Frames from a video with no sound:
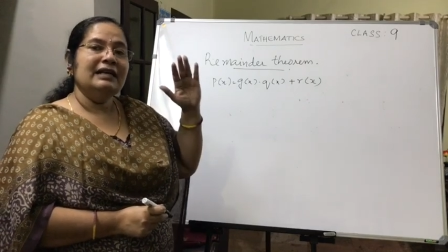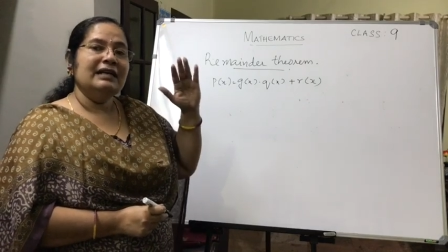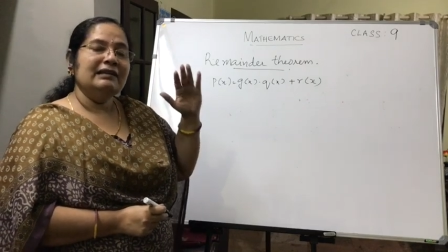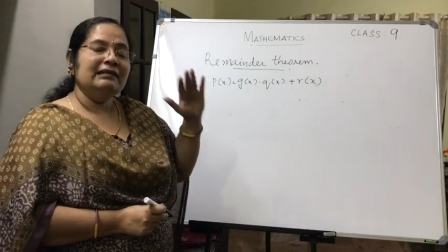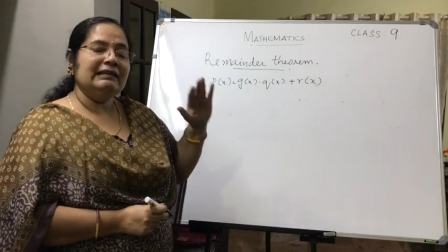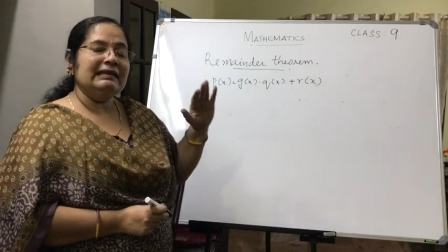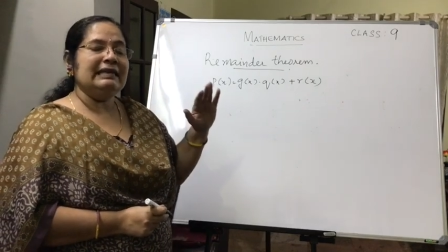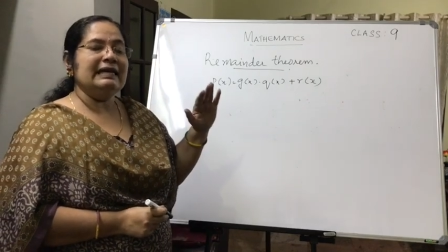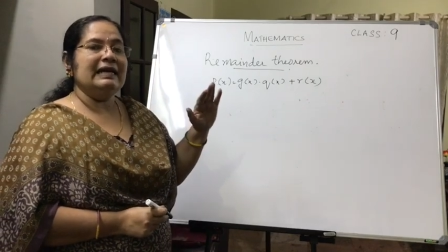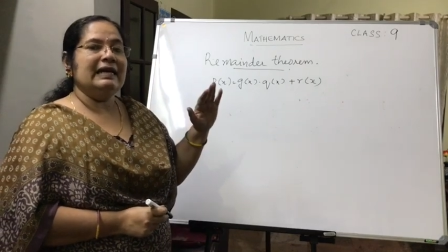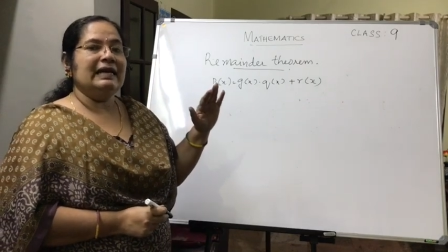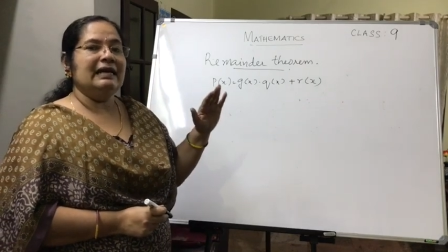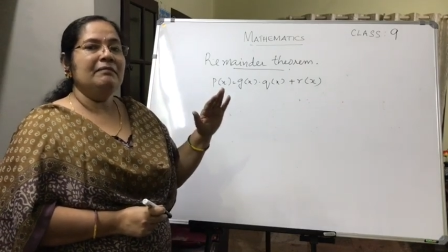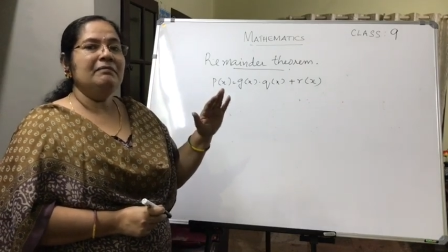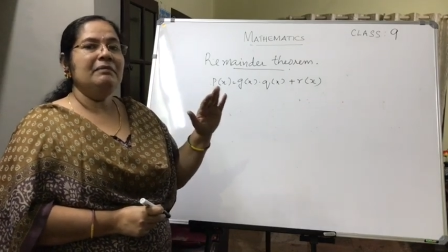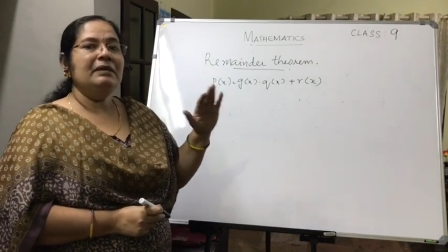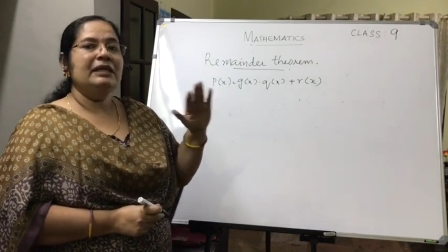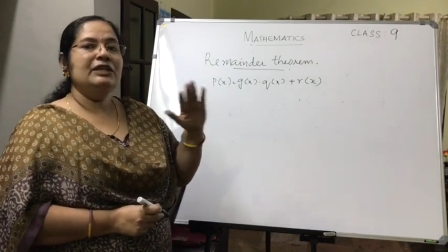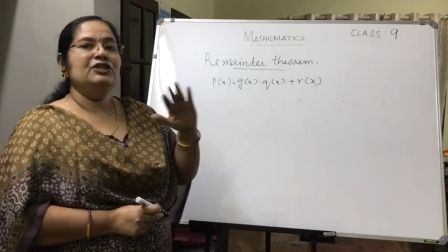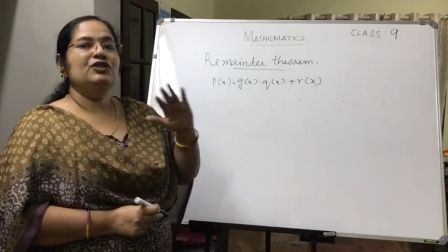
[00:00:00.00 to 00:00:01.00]
theorem,
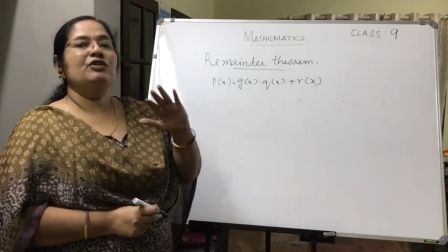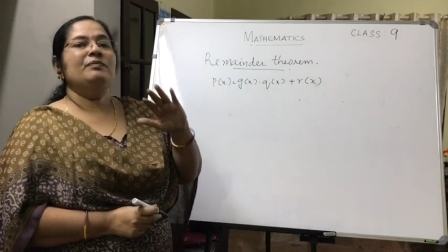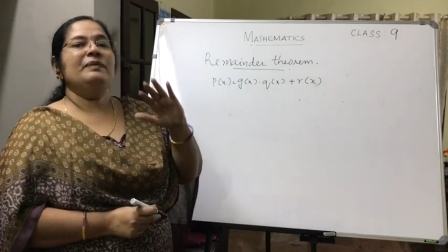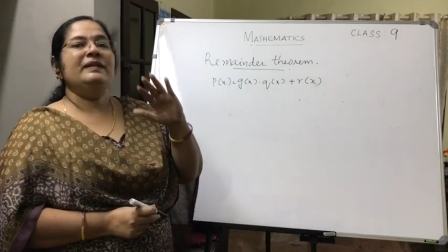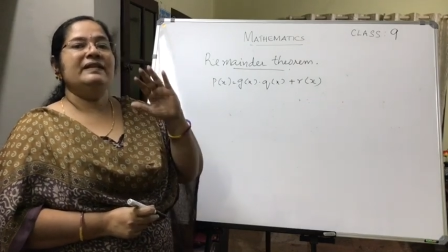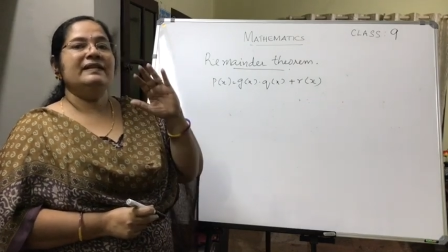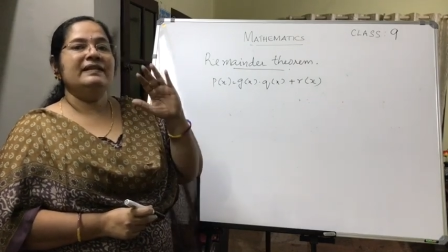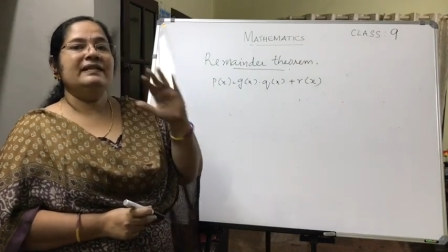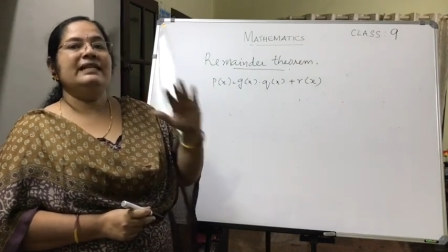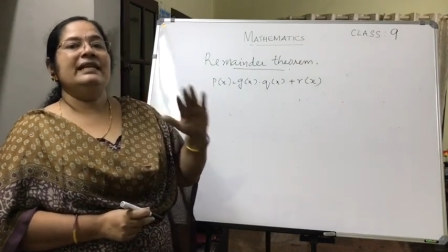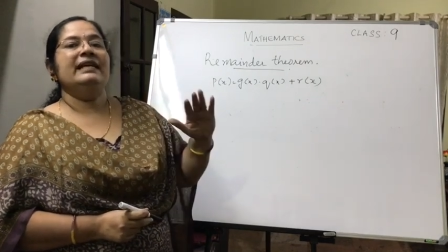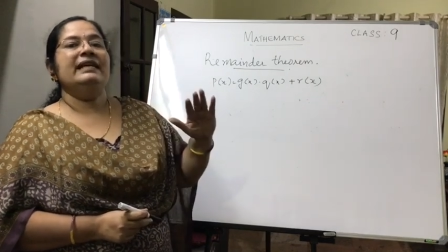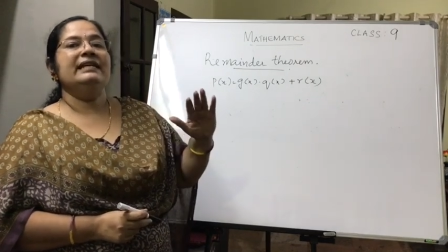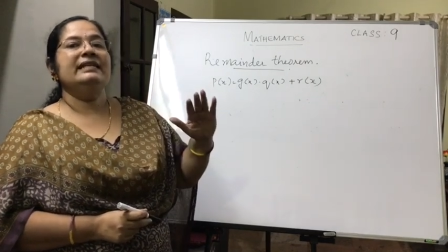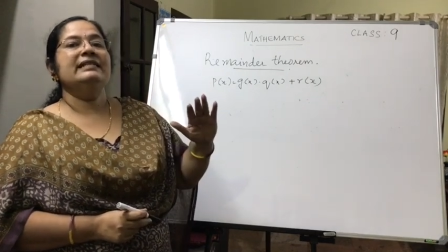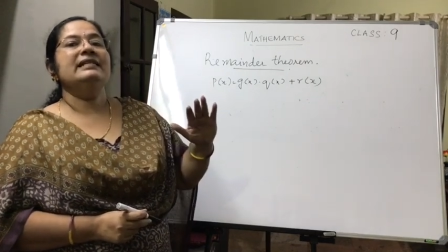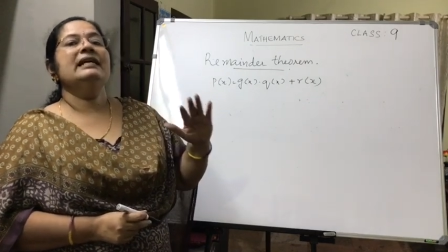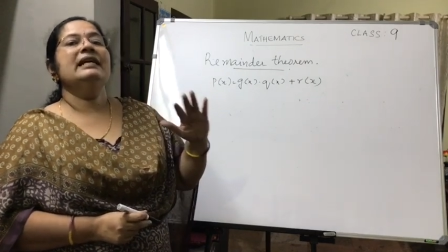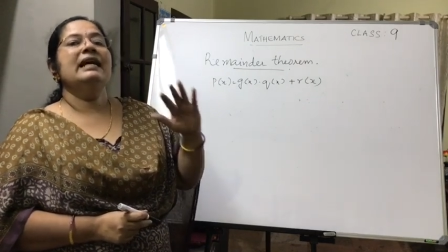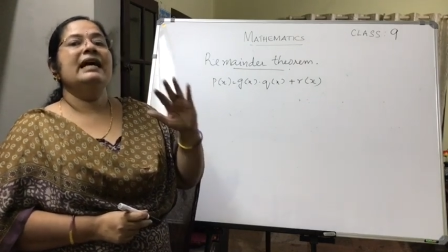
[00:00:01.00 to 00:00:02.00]
it should be
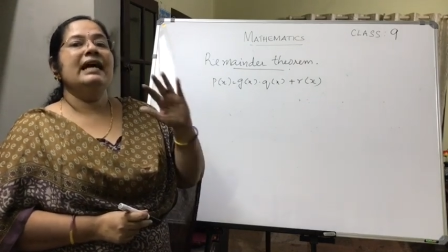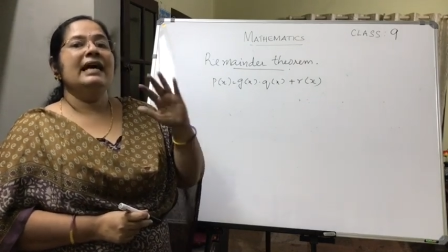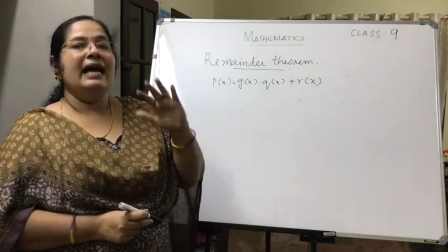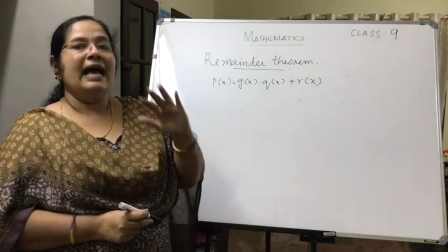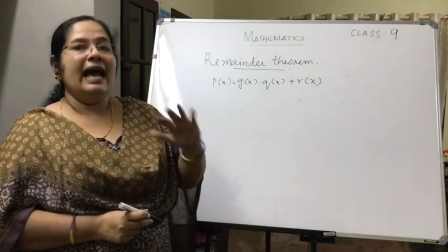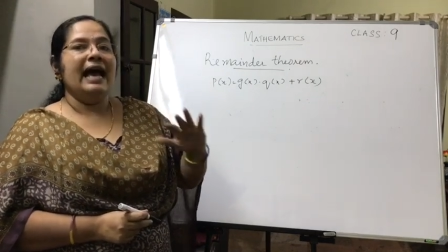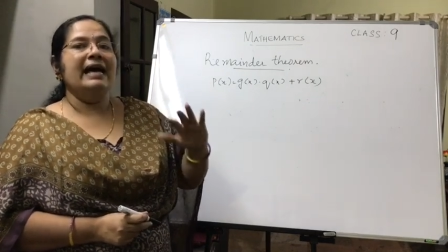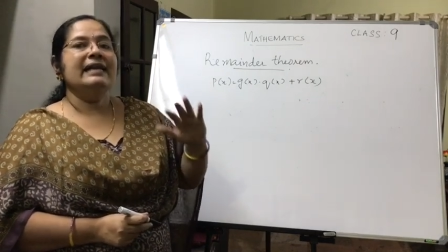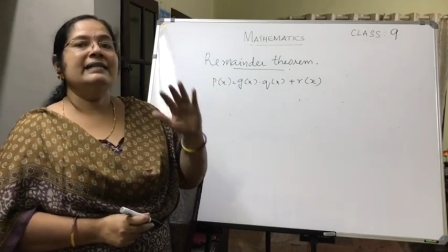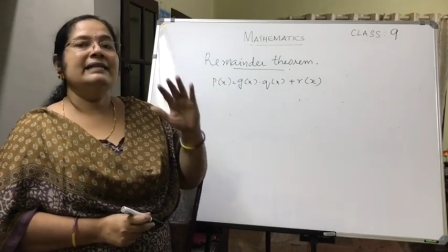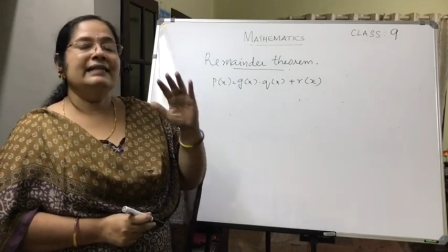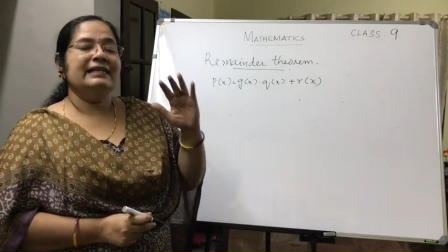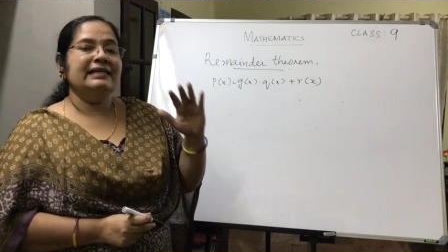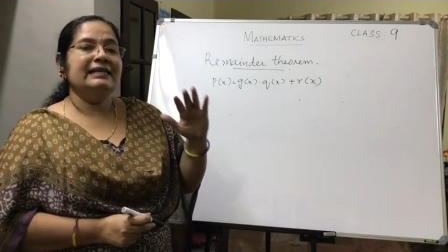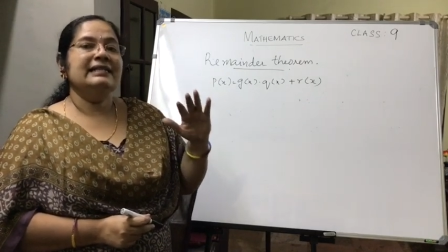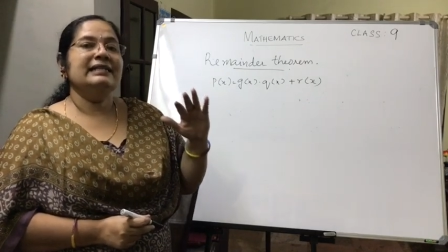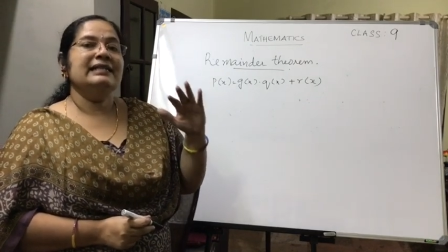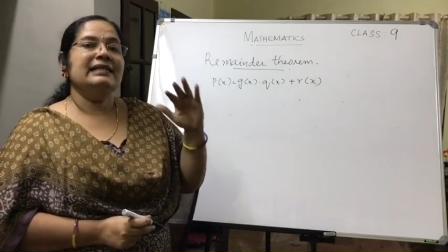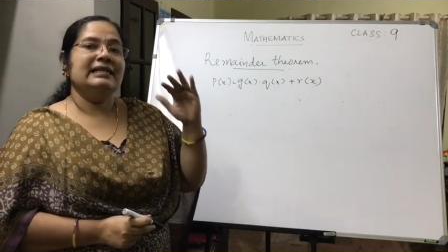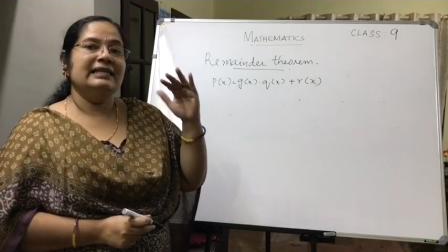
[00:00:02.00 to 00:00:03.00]
stated as
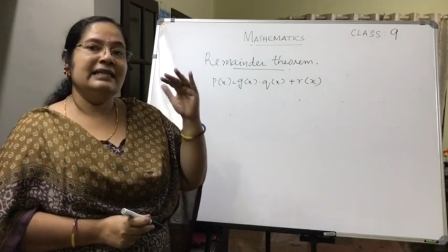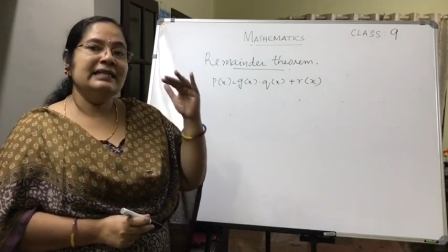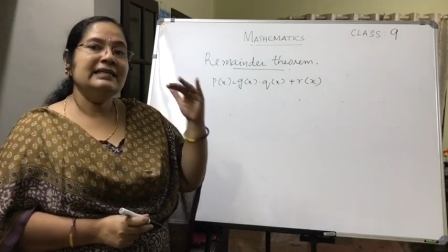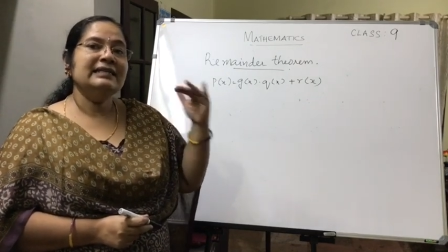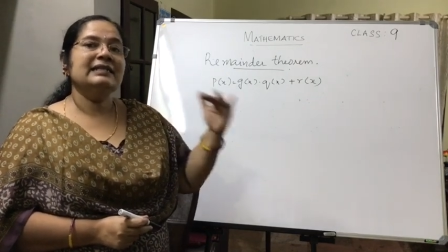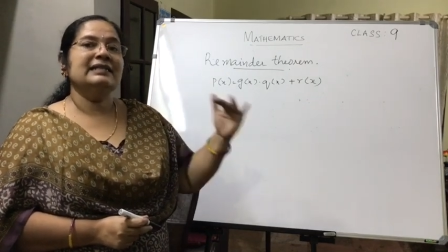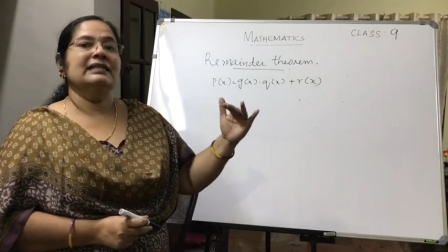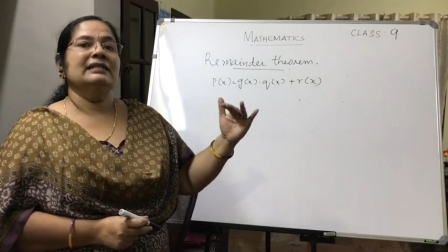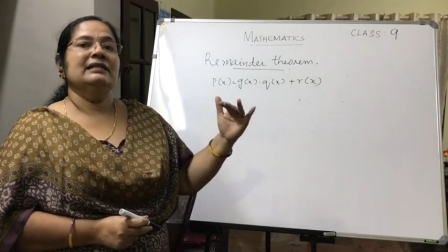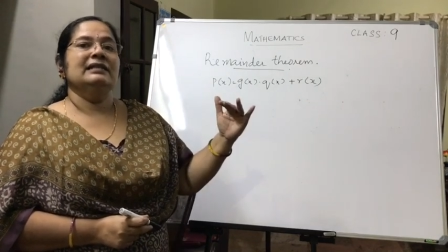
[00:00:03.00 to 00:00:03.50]
it is